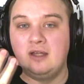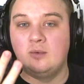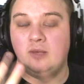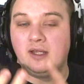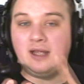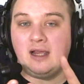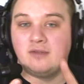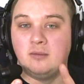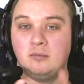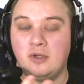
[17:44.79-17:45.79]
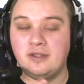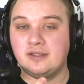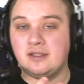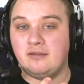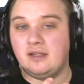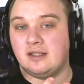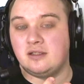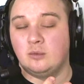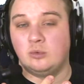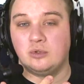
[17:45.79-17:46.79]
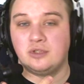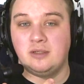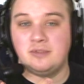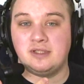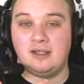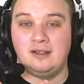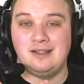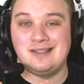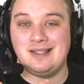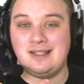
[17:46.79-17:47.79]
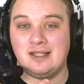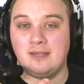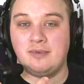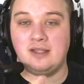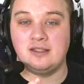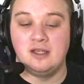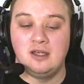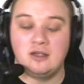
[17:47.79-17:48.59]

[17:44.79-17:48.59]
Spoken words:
We're then going to have the modern side of it. That's your warships and your city type things.